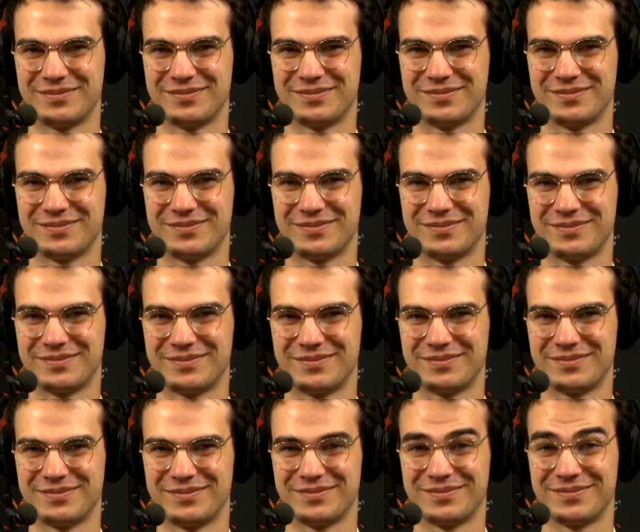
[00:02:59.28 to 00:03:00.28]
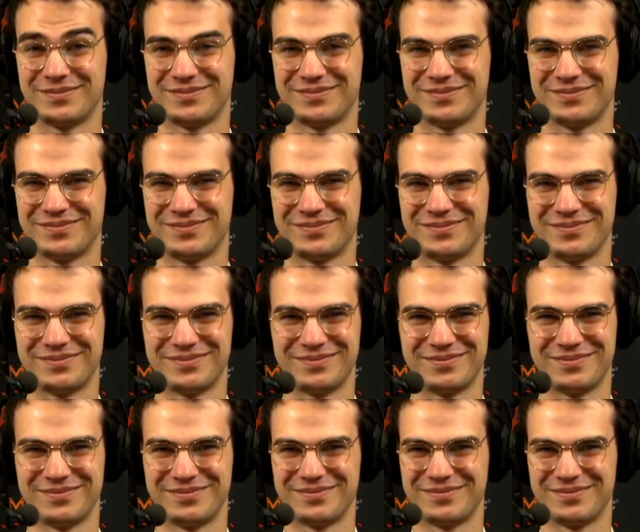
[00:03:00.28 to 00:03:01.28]

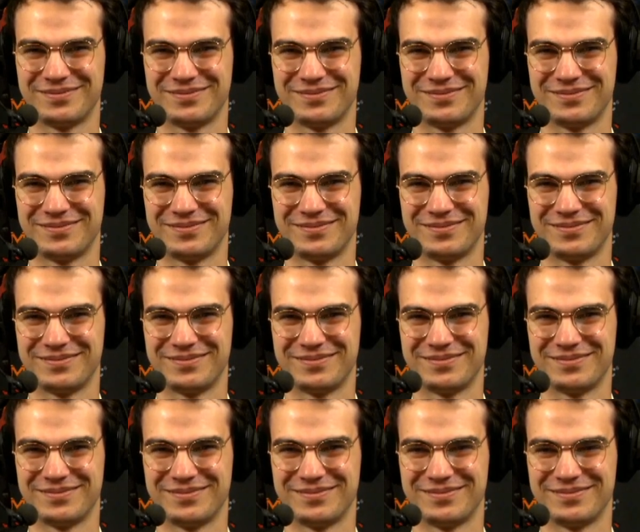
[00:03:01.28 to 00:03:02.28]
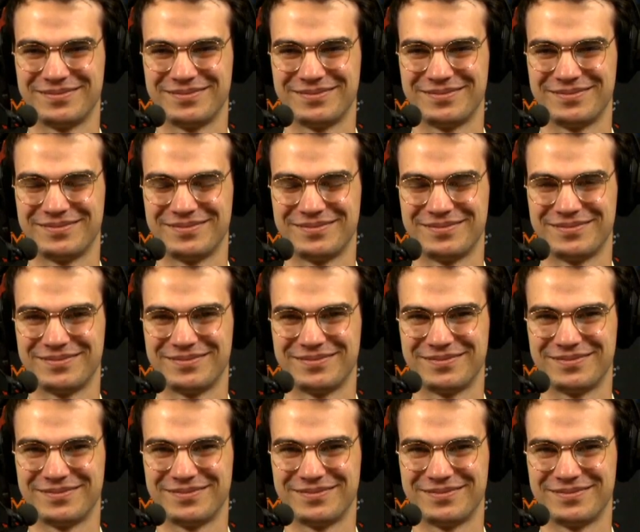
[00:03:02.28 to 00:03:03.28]

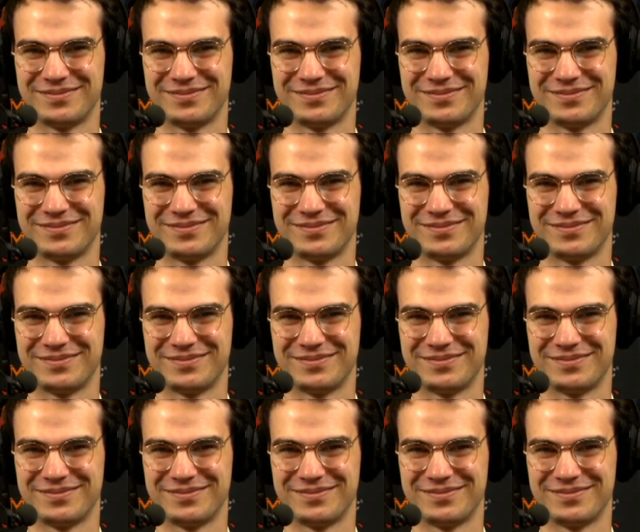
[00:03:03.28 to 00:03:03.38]
This person isn't speaking.